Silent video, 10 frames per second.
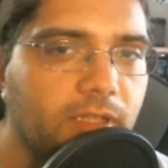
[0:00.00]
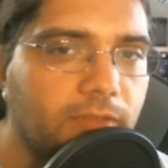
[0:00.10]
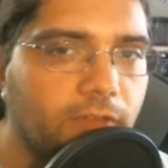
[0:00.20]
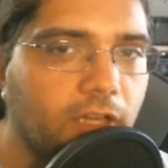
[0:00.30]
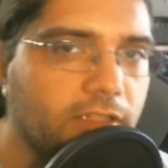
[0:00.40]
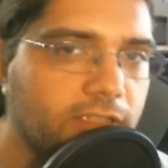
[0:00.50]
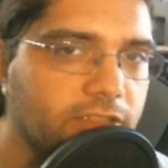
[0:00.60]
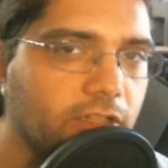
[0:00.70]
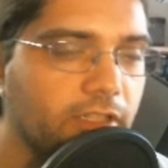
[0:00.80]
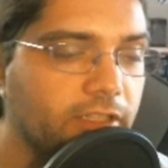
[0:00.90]
If not,
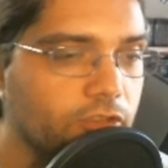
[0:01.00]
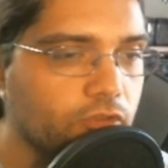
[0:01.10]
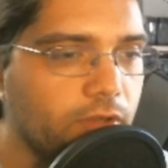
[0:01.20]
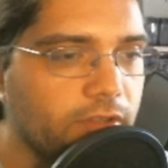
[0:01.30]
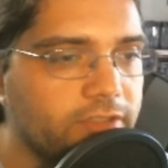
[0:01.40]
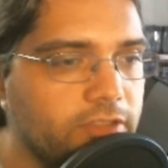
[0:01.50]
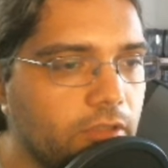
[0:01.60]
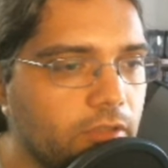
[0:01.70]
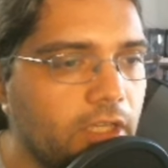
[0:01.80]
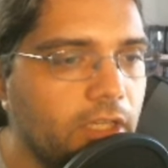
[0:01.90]
discard it and destroy this,
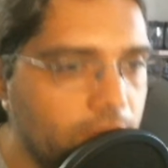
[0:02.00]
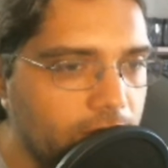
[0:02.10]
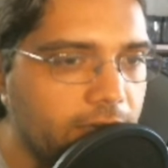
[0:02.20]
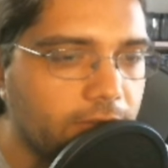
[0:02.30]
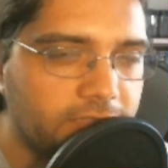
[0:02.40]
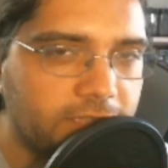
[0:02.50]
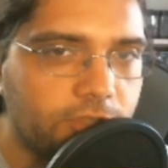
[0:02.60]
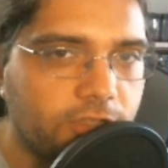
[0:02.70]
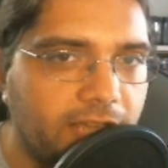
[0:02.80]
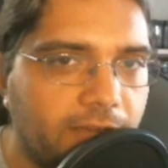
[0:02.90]
so you guarantee that you're
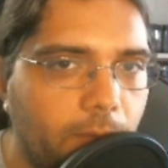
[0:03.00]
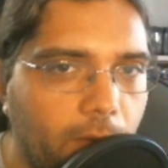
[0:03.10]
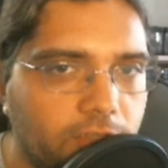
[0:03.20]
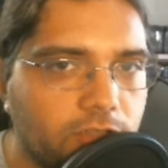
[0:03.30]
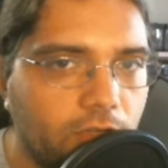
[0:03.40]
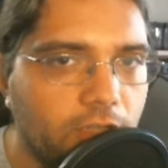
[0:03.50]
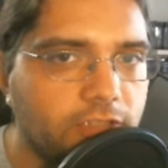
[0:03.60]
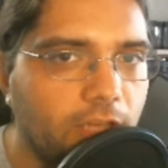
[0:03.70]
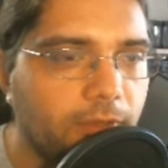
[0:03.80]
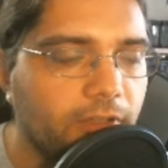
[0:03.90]
going to have a monster on
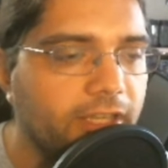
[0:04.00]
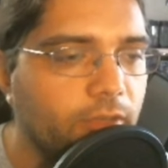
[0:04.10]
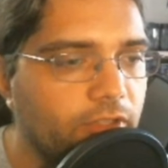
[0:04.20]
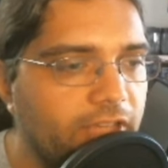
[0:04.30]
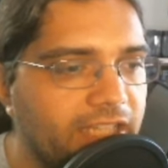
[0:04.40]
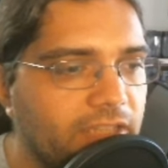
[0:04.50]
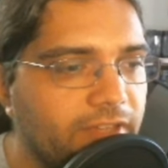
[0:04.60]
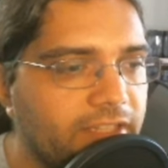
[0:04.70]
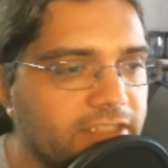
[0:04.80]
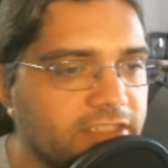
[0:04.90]
top of your deck when you
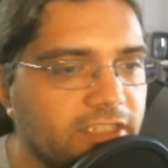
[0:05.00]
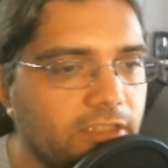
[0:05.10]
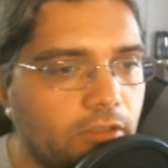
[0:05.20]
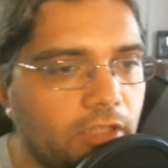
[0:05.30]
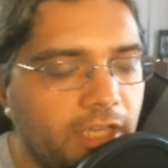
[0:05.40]
activate the skill.